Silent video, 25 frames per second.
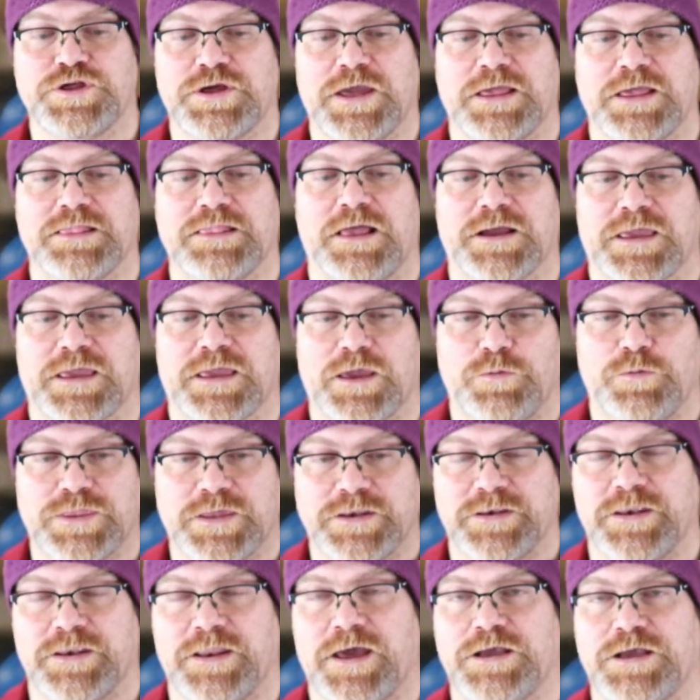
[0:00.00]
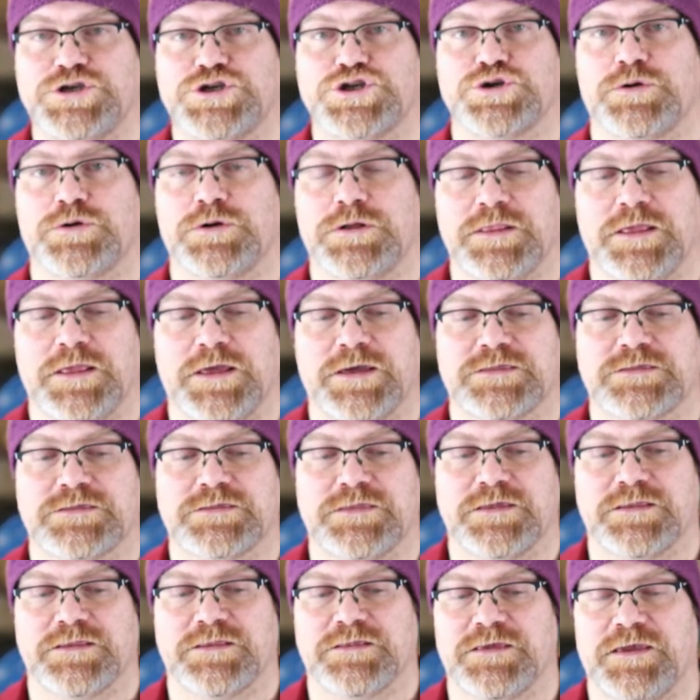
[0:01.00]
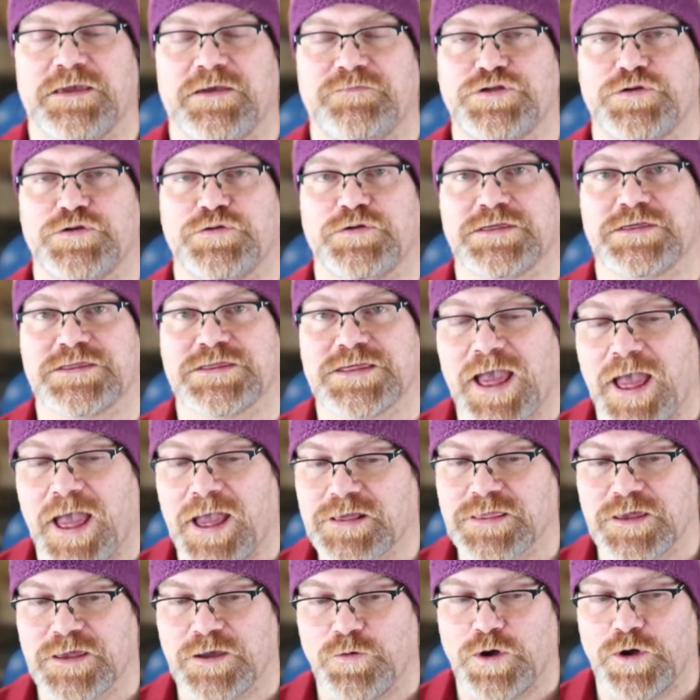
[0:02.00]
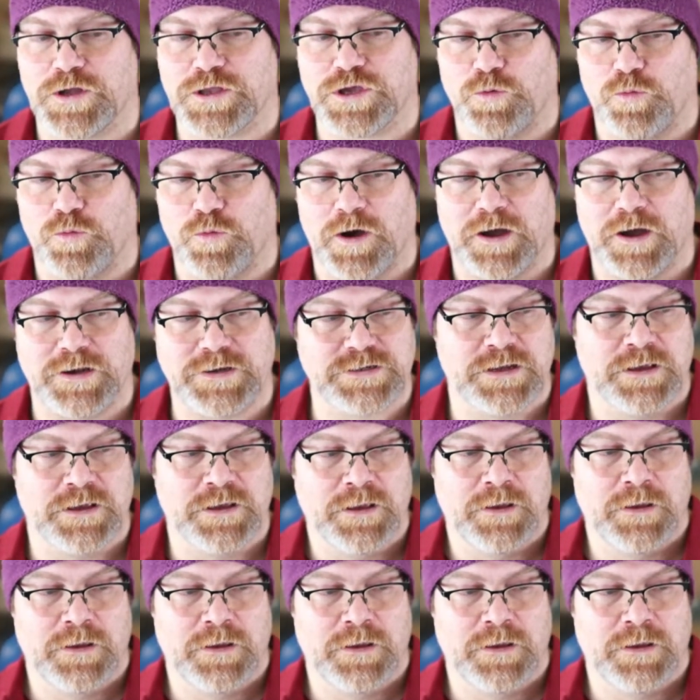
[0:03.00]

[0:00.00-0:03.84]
you get lucky with a nice short list that gives you exactly what you want.